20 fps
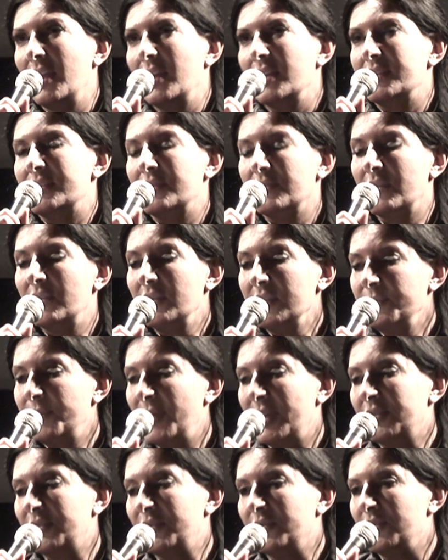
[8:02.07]
So going
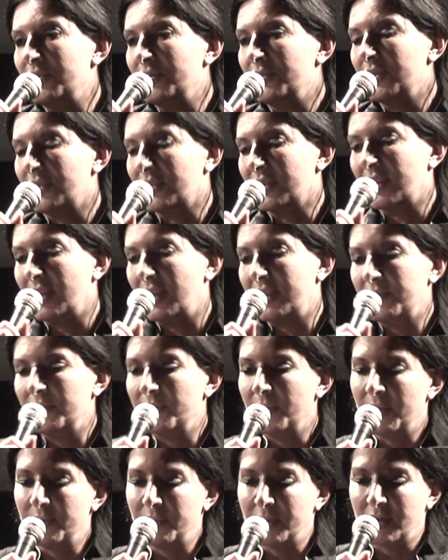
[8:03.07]
back to New York, I
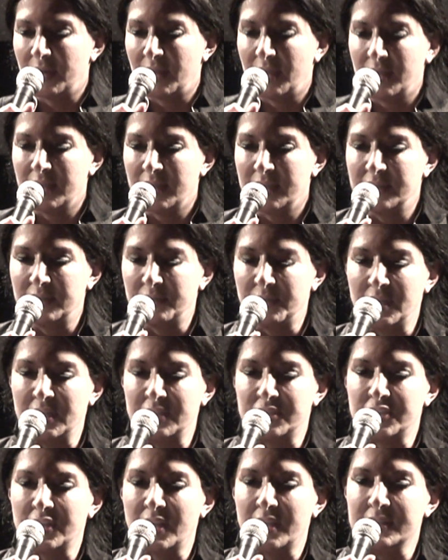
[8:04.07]
remember I had a
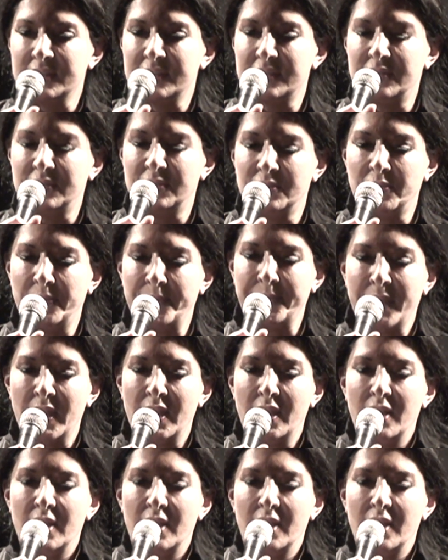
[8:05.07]
really chance to